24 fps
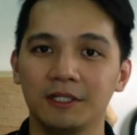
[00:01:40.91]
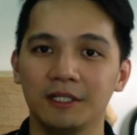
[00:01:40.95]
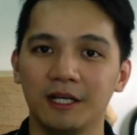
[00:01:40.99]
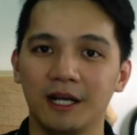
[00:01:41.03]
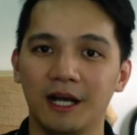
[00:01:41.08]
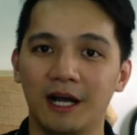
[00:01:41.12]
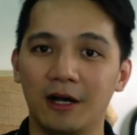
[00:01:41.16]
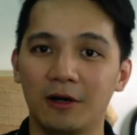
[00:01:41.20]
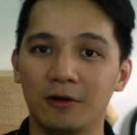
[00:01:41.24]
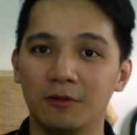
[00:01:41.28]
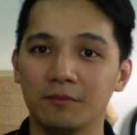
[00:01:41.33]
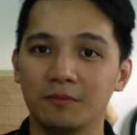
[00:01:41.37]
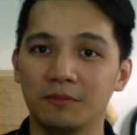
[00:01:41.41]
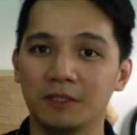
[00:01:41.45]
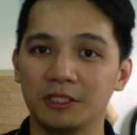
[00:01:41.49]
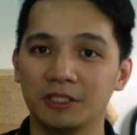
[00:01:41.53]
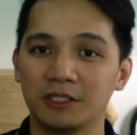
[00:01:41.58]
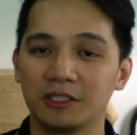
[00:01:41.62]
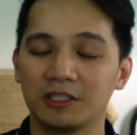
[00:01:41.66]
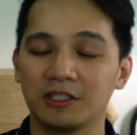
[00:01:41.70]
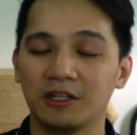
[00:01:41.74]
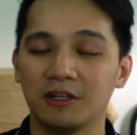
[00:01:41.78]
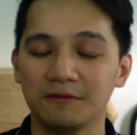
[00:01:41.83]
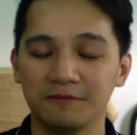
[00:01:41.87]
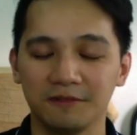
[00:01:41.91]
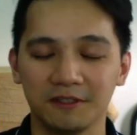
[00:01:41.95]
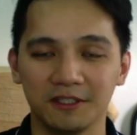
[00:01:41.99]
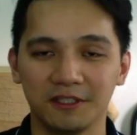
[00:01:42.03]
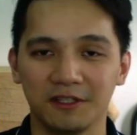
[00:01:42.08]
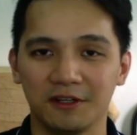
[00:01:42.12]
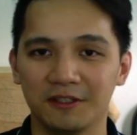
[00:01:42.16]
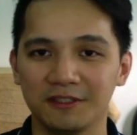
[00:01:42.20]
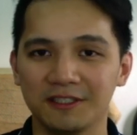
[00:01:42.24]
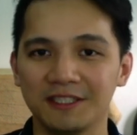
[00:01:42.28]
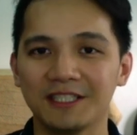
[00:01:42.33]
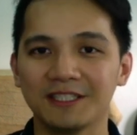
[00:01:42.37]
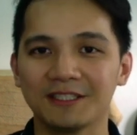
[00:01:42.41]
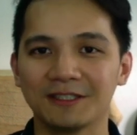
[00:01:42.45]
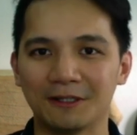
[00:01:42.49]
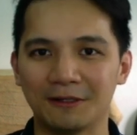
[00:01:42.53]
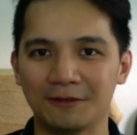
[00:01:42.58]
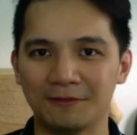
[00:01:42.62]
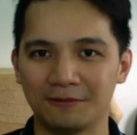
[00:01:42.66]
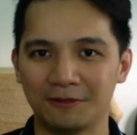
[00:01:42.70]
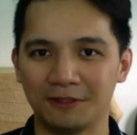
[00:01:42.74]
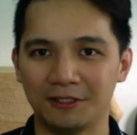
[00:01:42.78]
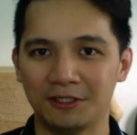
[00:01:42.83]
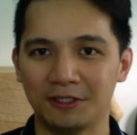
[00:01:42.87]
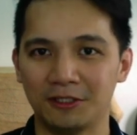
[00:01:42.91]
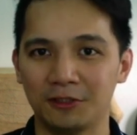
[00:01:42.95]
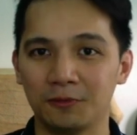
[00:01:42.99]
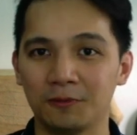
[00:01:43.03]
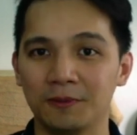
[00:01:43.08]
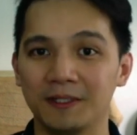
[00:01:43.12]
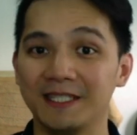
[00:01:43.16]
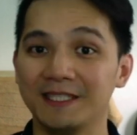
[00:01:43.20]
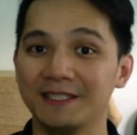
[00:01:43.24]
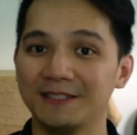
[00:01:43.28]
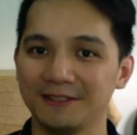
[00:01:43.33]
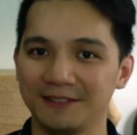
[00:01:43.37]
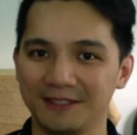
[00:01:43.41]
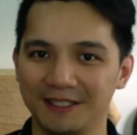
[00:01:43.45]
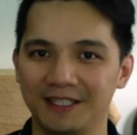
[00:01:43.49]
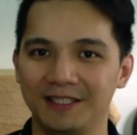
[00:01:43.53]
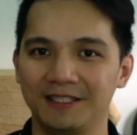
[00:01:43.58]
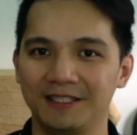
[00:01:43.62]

How much comfort or discomfort you're willing to take.